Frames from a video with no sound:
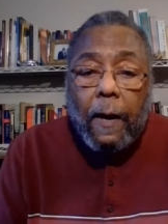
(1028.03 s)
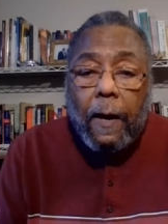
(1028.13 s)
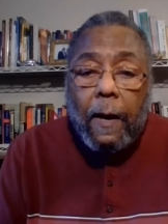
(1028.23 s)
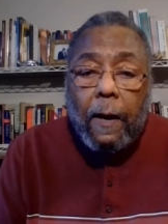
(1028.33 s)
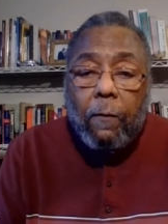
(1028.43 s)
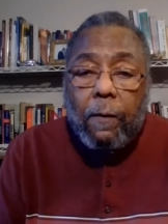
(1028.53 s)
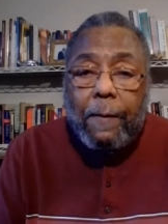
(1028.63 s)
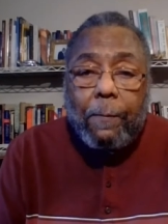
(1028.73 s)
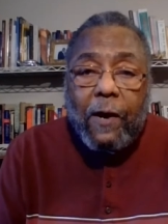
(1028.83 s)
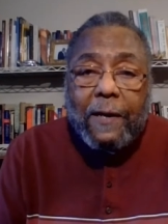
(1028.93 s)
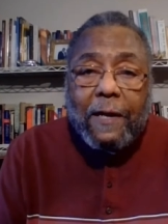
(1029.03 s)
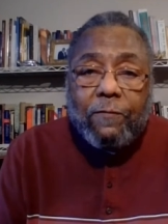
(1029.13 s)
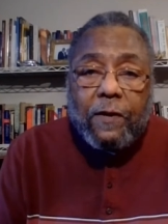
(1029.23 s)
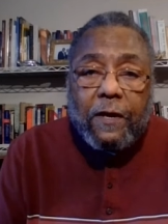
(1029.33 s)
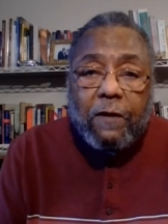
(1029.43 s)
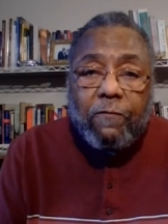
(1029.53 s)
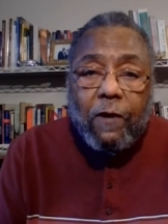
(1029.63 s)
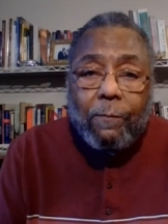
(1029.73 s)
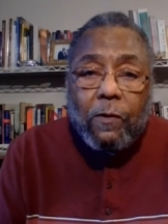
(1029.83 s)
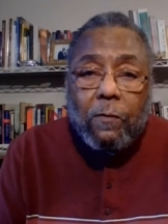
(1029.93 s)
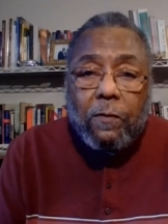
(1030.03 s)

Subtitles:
Remember, I'd love to hear from you,